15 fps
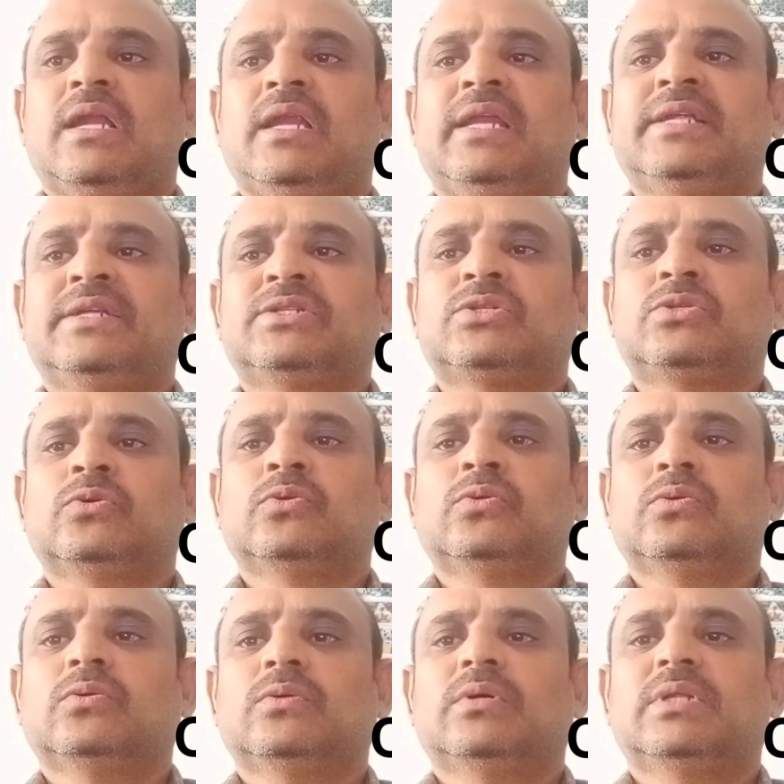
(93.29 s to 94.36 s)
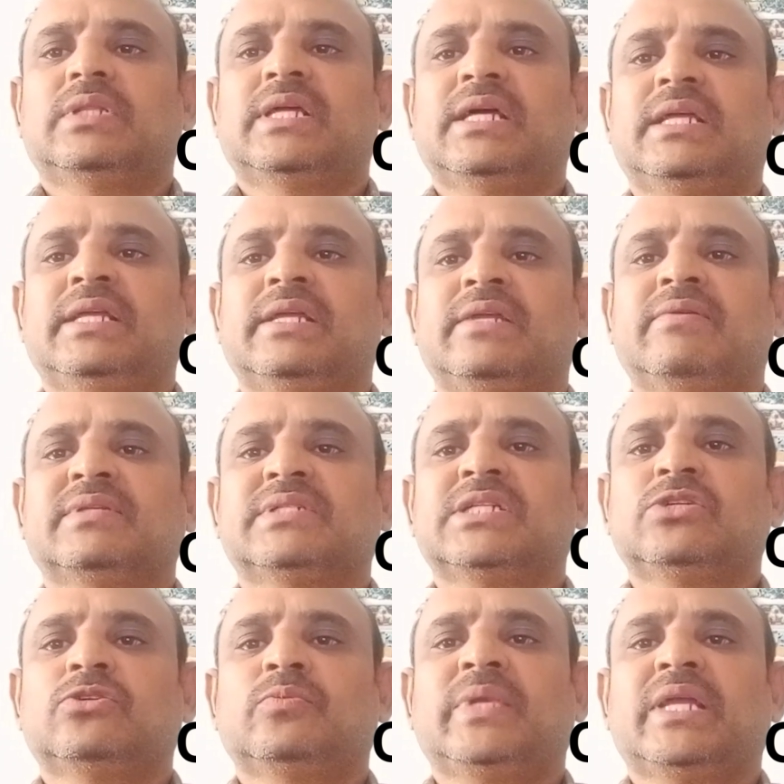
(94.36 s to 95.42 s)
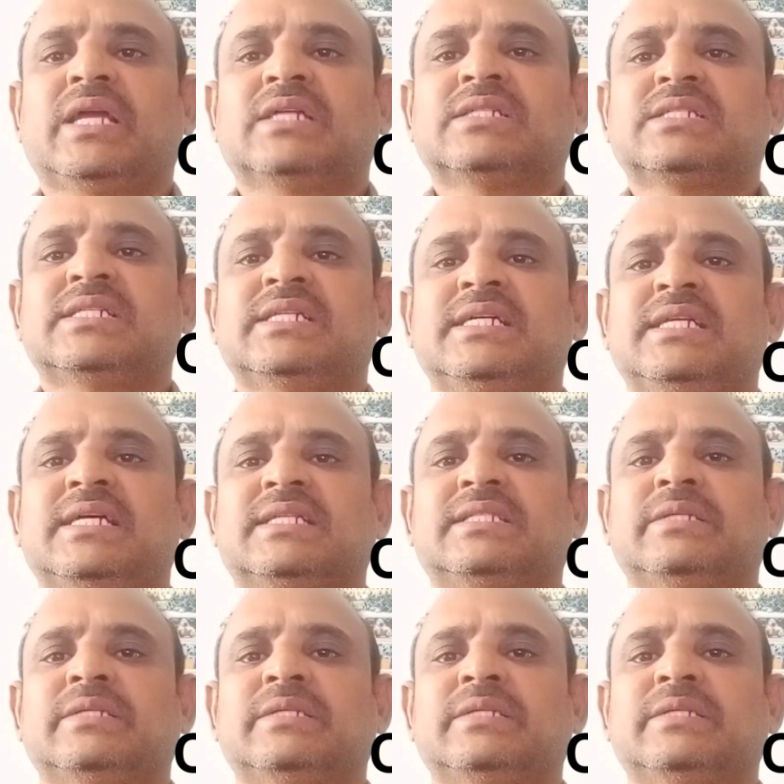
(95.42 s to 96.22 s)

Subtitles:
leads to the equation to be considered as